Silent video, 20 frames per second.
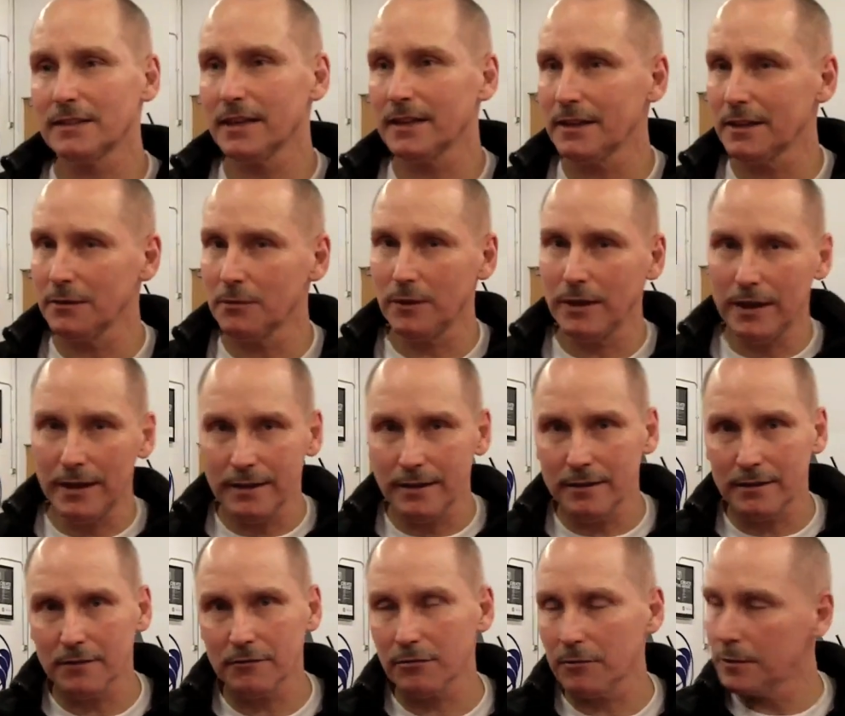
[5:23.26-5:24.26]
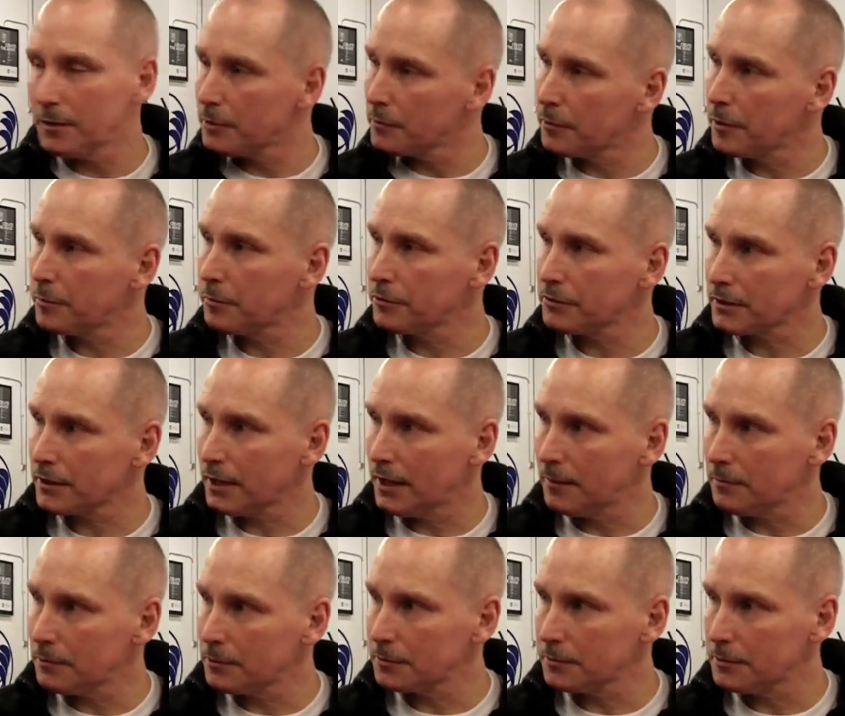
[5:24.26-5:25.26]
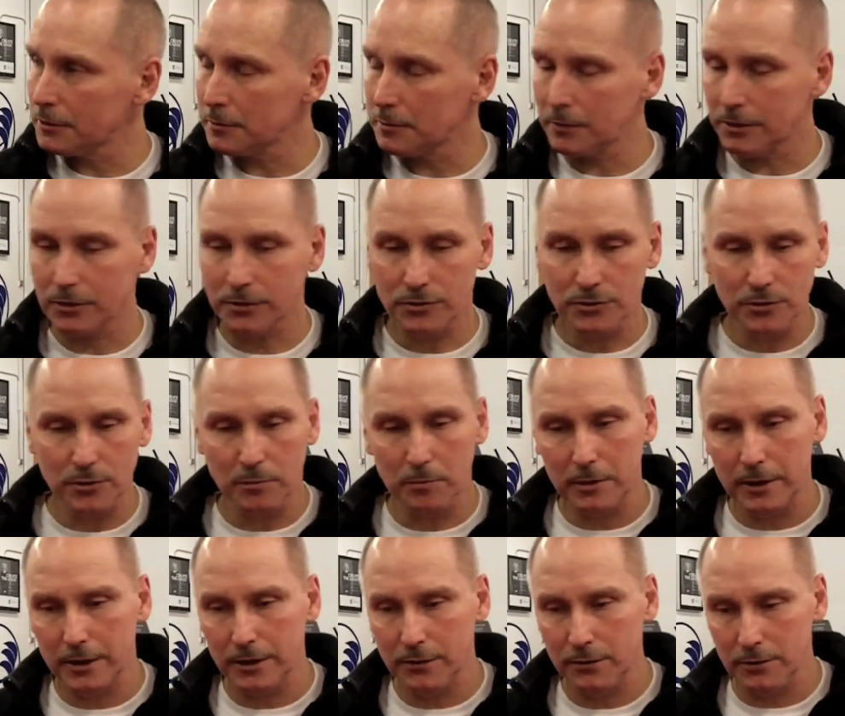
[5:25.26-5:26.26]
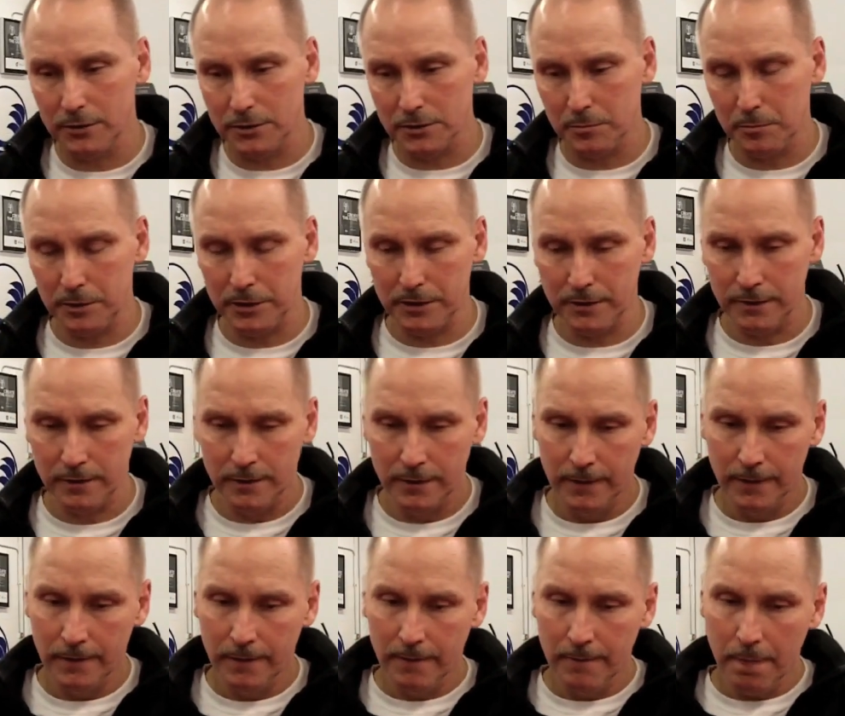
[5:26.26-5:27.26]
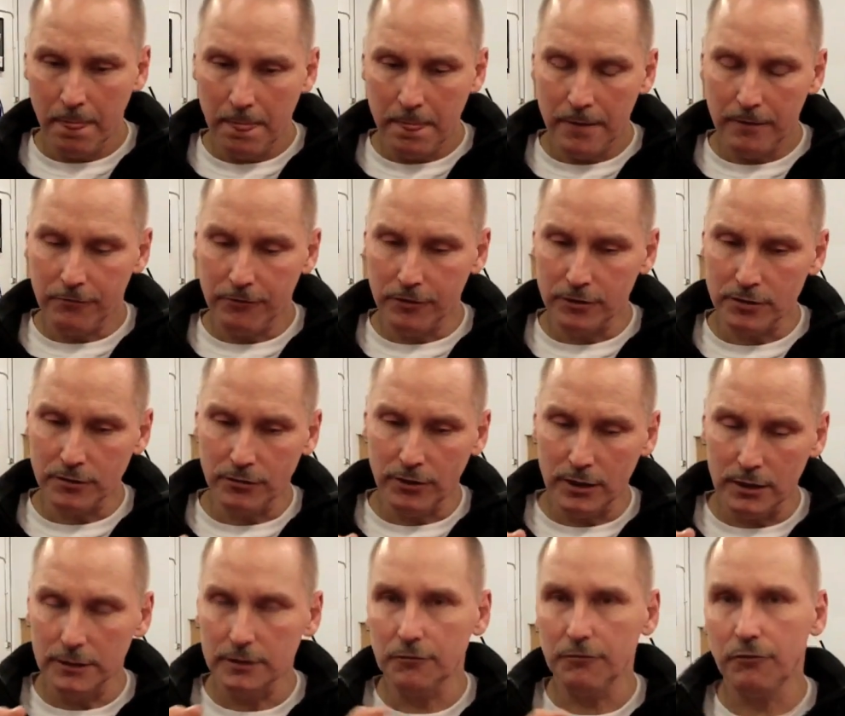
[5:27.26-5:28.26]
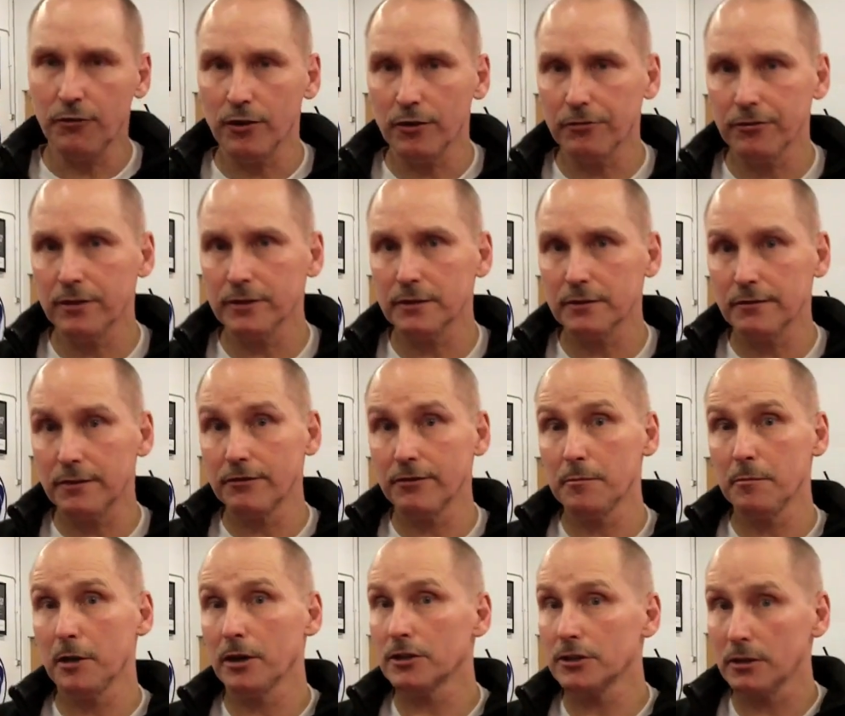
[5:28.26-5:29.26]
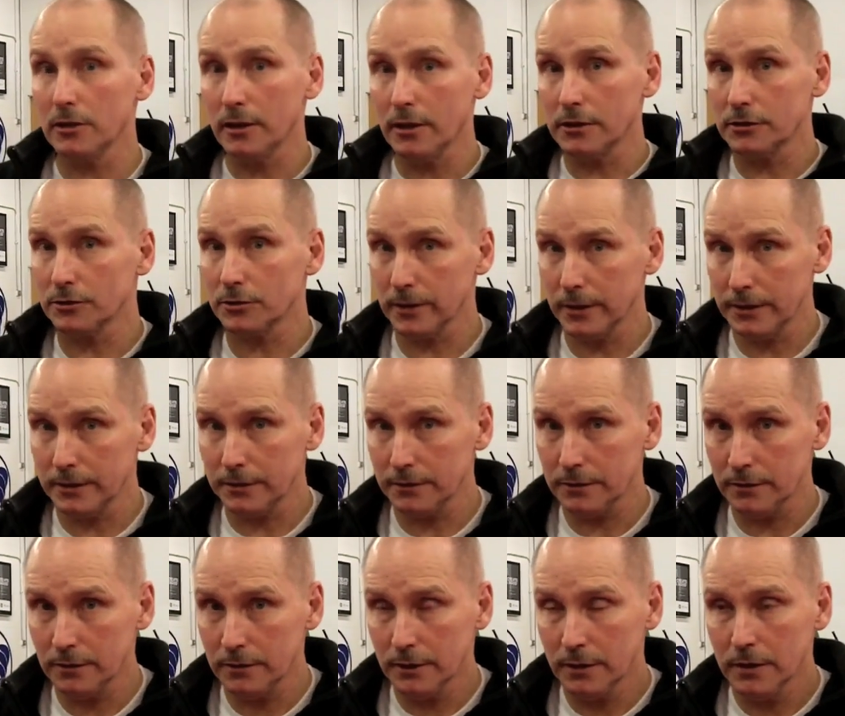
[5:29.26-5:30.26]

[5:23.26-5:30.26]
not taking away anything from other people's accomplishments, but there's nobody who has been, first of all, on the forefront of every martial art trend.